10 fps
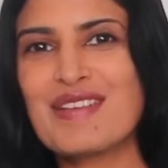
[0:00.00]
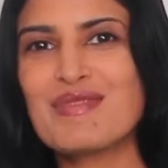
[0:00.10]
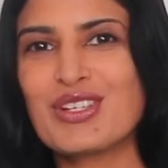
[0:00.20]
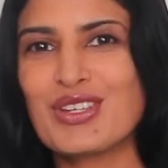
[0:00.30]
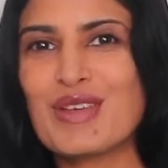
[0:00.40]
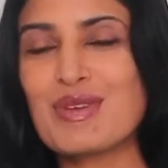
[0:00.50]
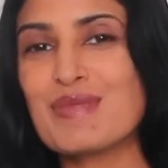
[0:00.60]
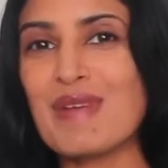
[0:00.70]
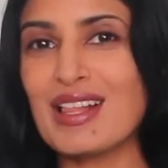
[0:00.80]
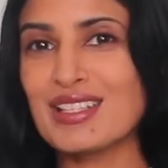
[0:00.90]
Julie
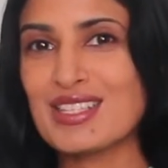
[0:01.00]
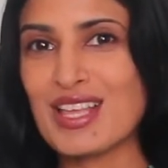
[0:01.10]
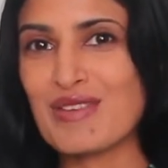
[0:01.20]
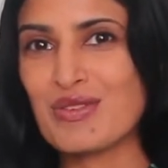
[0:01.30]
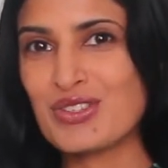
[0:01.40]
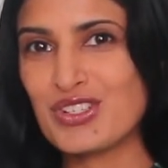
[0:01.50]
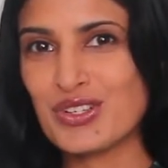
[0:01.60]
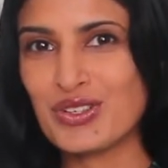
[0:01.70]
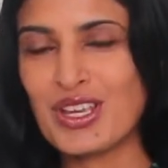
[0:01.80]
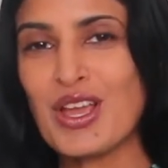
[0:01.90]
with Balanced Life with
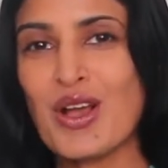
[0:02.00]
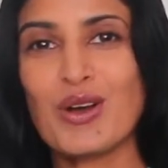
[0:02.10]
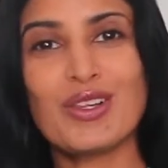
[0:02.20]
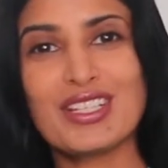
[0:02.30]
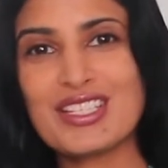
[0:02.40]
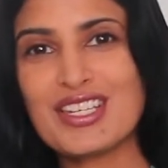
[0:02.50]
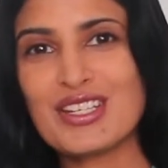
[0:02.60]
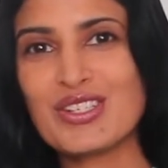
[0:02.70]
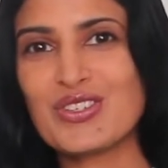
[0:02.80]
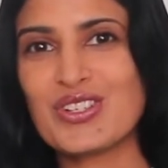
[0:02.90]
Julie,
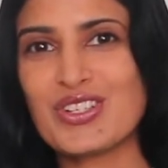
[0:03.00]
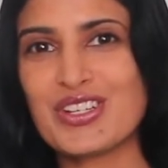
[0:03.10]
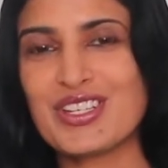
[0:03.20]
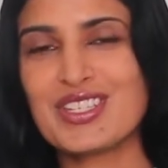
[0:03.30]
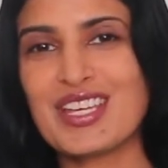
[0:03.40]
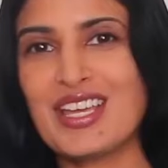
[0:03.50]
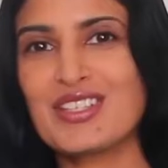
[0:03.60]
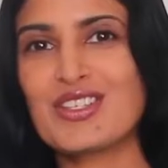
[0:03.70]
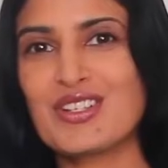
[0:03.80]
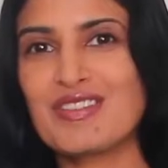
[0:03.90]
holistic nutritionist
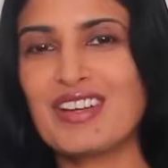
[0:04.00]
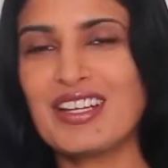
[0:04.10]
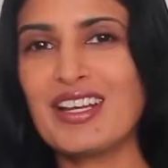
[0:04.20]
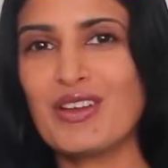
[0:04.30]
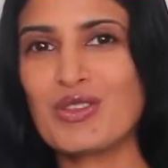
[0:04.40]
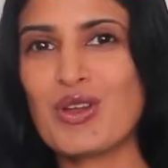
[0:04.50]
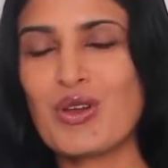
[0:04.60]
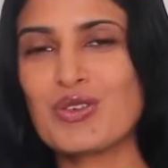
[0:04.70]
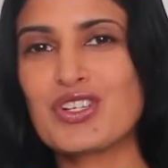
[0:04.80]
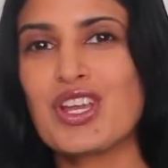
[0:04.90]
and certified health
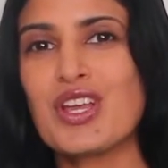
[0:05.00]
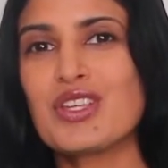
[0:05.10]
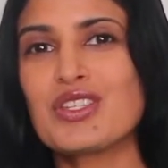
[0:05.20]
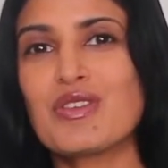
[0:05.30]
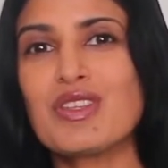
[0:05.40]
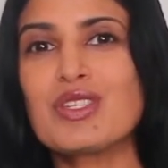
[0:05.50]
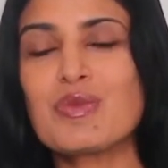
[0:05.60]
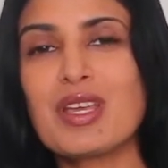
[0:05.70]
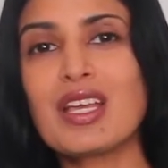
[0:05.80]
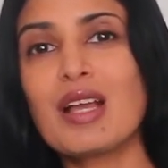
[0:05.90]
coach. So this
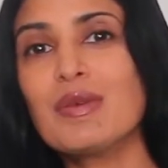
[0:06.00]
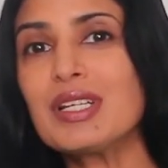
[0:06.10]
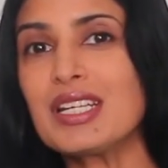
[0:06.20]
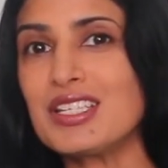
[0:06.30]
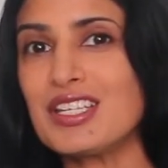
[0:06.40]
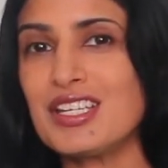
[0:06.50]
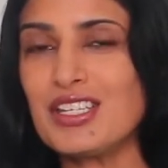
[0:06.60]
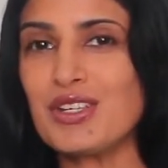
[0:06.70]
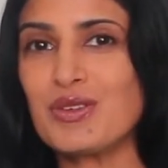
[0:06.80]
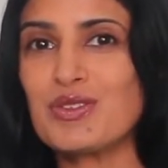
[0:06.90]
week I want to
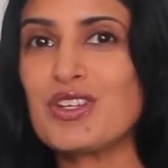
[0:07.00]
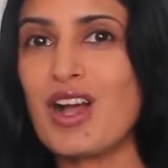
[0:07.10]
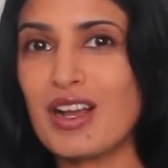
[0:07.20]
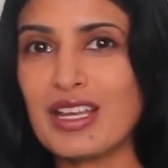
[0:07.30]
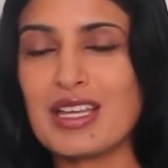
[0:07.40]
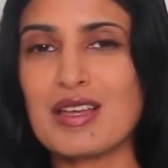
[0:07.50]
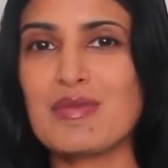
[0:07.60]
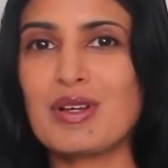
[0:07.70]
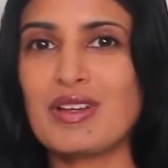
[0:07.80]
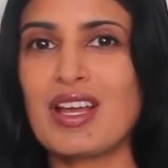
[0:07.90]
continue talking
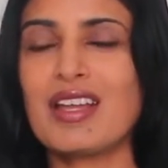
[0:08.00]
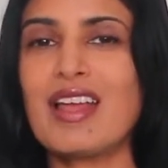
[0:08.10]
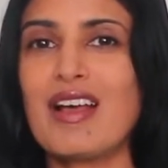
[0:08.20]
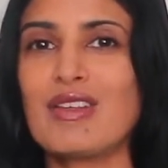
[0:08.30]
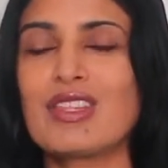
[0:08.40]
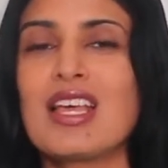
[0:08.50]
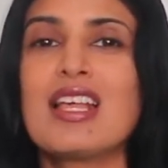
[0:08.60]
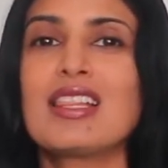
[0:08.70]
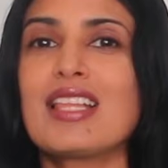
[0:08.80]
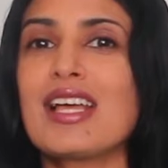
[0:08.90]
about gut health.
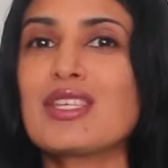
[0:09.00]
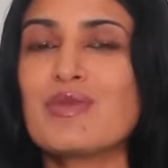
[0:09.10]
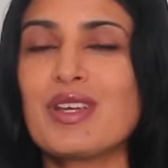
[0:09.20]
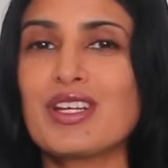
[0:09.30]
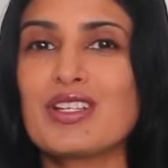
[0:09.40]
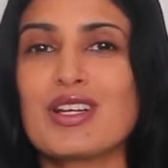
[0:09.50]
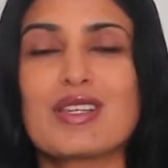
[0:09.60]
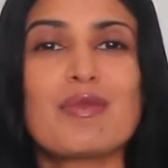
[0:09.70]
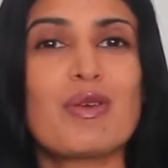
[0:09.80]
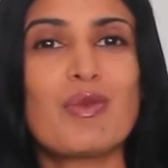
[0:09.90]
Last week I
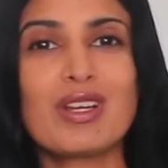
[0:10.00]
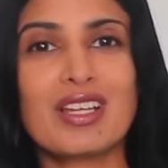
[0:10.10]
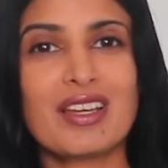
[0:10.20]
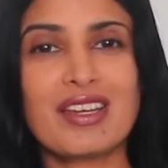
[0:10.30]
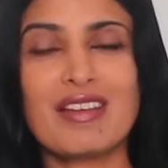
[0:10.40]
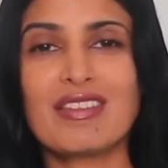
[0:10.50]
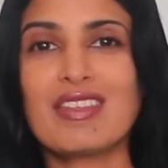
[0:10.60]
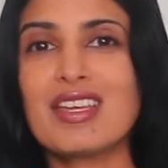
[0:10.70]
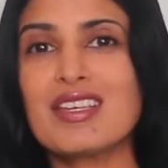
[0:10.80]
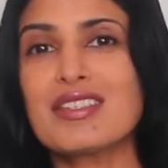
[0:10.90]
talked about what gut
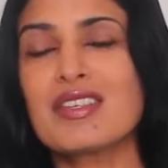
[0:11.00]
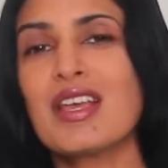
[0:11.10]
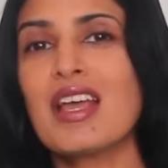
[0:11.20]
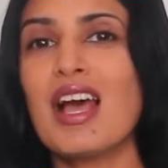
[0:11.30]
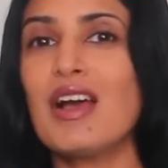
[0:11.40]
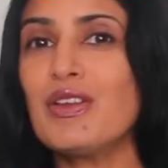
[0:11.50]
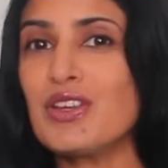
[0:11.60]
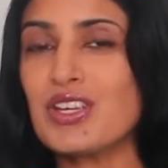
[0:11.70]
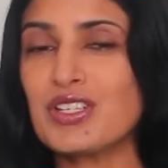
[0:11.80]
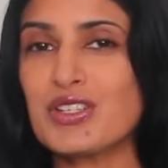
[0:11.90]
health is, how
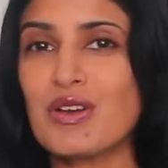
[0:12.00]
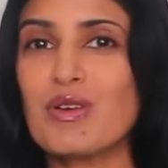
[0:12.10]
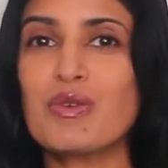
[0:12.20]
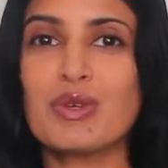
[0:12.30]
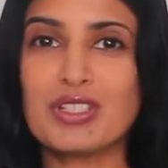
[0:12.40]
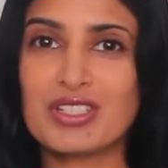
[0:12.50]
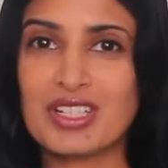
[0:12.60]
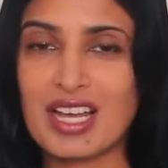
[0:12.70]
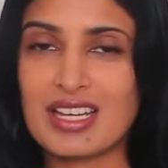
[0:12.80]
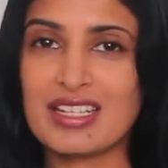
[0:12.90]
you can know when
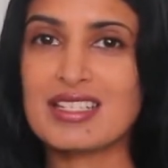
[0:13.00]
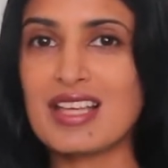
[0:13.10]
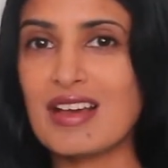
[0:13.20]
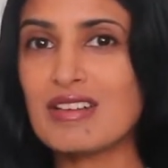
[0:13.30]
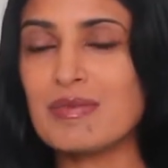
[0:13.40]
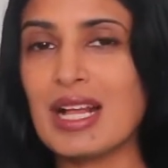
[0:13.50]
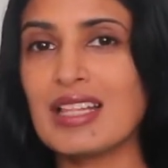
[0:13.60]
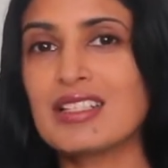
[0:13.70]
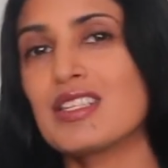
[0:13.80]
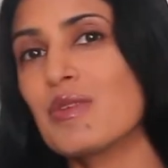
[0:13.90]
your gut is out of
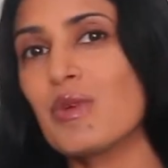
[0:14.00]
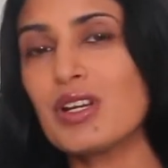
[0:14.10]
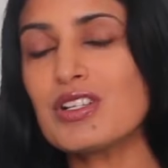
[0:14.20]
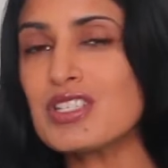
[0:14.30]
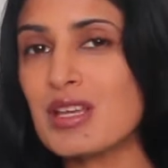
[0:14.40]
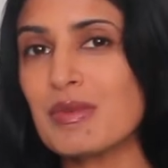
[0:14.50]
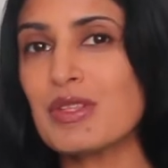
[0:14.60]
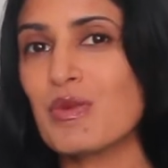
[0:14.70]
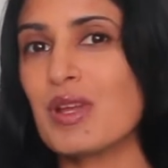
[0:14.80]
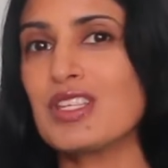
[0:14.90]
balance, and what are some
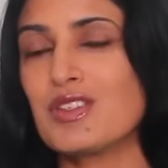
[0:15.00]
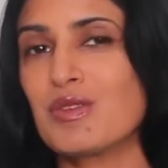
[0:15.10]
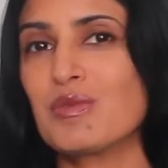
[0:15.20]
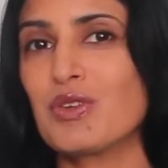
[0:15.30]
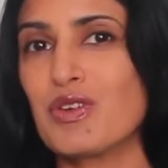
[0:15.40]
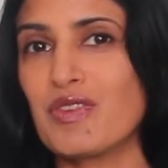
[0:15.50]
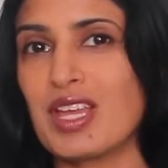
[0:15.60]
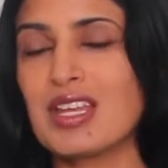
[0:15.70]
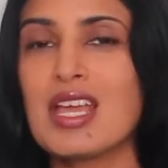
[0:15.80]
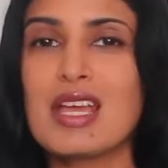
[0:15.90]
of the ways to improve
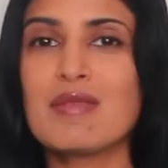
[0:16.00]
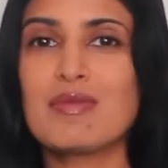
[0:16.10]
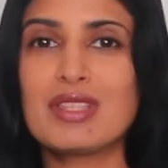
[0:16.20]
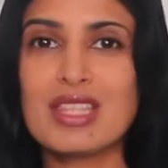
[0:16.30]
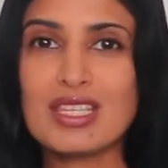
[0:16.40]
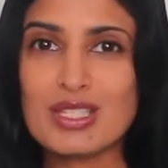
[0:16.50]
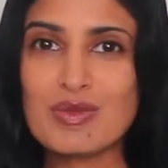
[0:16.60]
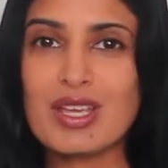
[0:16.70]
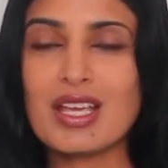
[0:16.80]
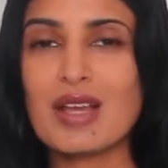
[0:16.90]
it. But
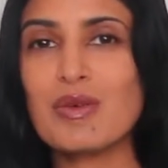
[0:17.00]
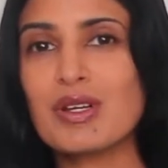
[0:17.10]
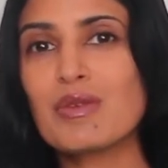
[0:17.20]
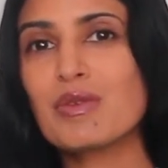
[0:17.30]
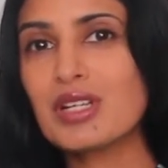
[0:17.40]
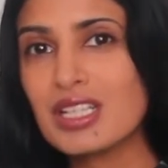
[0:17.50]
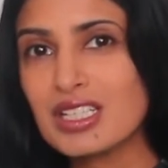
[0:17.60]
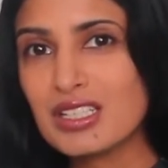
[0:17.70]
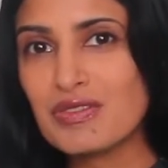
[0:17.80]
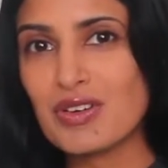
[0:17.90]
this week I want to
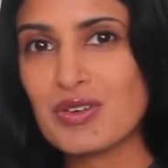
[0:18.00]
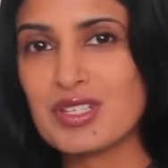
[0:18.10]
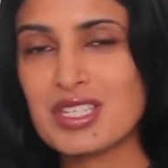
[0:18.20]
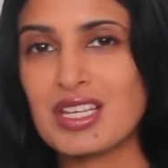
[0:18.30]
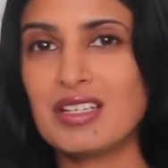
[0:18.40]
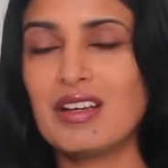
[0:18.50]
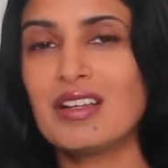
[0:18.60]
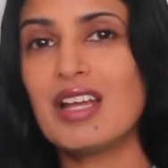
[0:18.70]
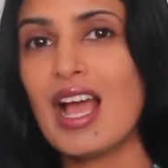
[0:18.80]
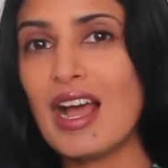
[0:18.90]
really focus in
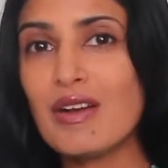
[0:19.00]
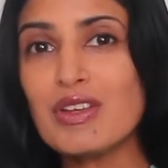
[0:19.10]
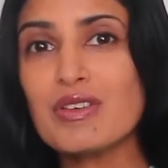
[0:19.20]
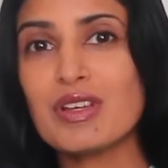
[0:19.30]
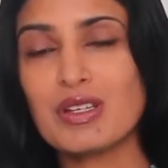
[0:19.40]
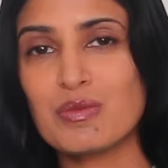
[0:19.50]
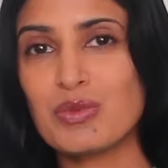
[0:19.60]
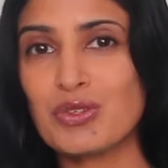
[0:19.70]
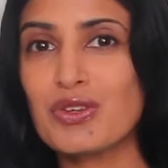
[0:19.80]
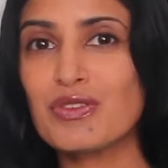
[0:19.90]
on how you can
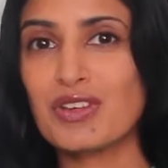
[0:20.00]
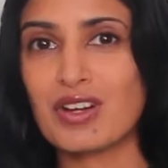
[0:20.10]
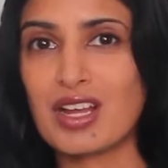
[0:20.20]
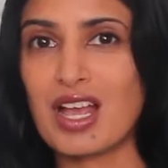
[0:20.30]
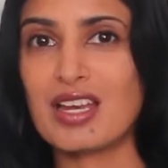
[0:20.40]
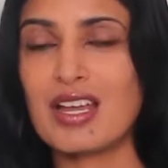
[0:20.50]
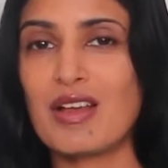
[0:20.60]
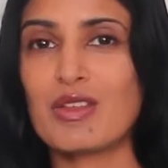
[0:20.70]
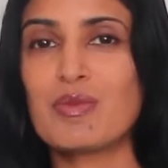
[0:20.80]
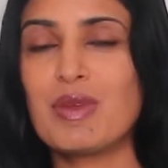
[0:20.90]
improve your gut
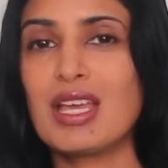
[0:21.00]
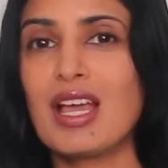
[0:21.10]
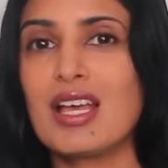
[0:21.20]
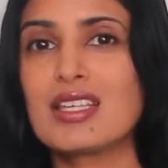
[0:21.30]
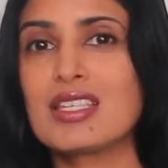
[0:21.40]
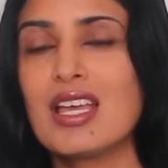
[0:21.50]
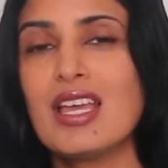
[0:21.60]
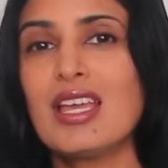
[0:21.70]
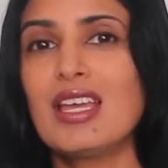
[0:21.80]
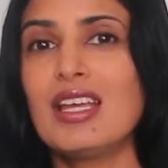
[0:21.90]
health, because
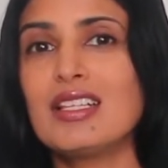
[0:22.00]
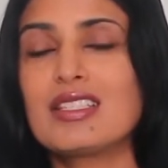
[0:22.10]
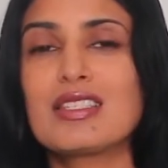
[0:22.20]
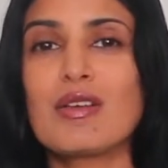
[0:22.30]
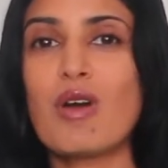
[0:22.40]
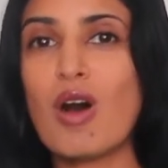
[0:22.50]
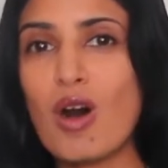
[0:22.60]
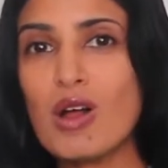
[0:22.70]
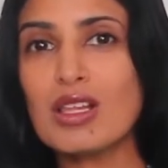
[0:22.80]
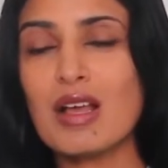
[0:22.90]
it's
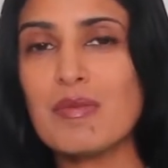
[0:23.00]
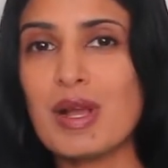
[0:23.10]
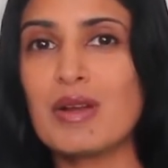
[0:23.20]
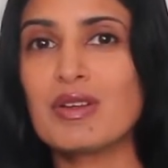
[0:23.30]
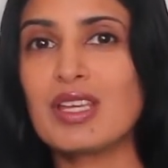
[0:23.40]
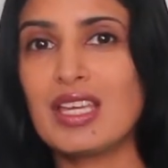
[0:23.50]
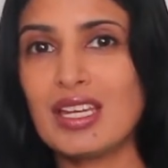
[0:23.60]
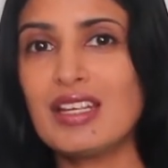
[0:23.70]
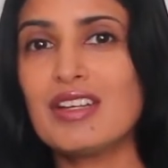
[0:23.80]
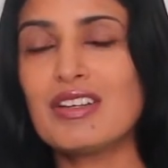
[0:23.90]
all about
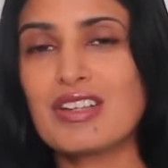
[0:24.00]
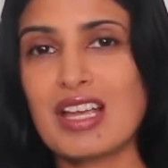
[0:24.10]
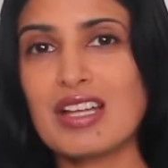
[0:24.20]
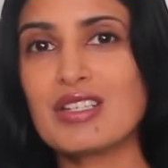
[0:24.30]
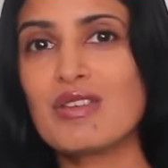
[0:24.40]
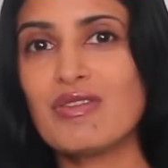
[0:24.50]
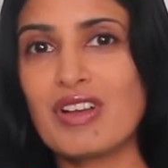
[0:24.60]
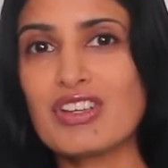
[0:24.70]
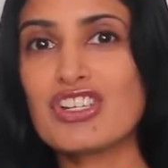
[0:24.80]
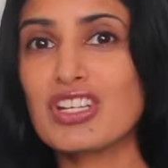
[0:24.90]
getting your gut to
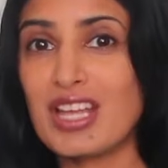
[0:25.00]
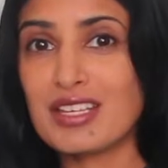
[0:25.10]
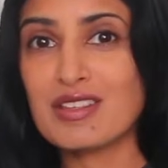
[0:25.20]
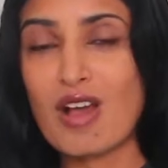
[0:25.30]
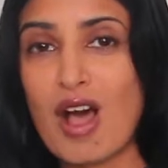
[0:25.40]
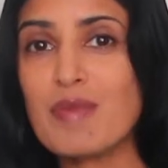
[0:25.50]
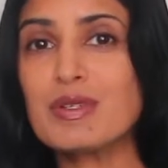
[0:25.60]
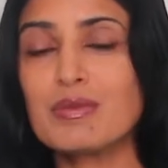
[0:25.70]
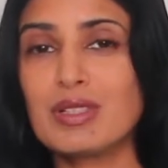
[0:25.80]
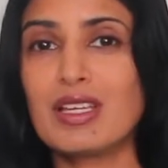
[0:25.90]
function as
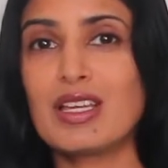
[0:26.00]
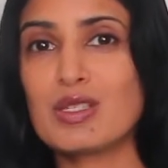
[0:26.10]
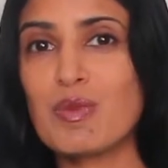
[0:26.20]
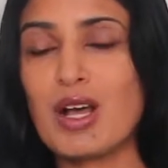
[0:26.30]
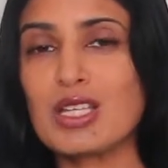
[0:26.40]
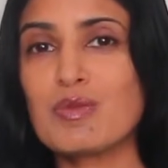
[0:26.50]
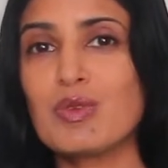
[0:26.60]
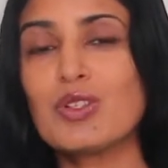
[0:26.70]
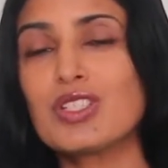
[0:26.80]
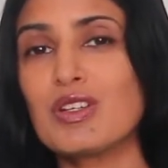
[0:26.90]
optimally as
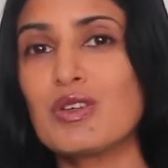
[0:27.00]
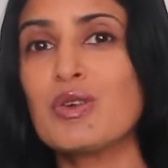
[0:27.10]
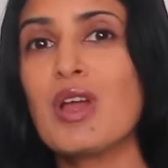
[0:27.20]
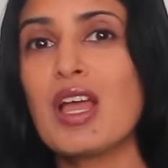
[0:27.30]
possible to